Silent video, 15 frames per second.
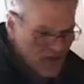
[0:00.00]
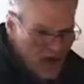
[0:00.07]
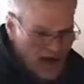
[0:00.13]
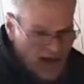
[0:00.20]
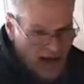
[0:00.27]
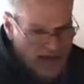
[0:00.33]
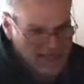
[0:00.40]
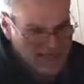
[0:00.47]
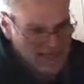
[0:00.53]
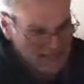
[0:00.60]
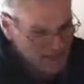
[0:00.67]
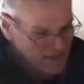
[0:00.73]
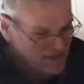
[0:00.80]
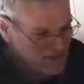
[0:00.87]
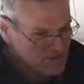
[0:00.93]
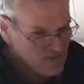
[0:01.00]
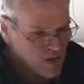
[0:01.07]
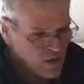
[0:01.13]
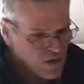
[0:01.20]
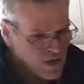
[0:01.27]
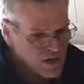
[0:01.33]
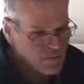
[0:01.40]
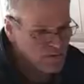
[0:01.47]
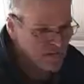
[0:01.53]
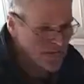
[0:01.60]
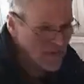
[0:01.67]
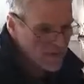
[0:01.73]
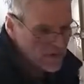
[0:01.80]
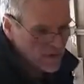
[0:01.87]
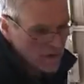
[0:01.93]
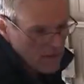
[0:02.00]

I tend to use a hook blade,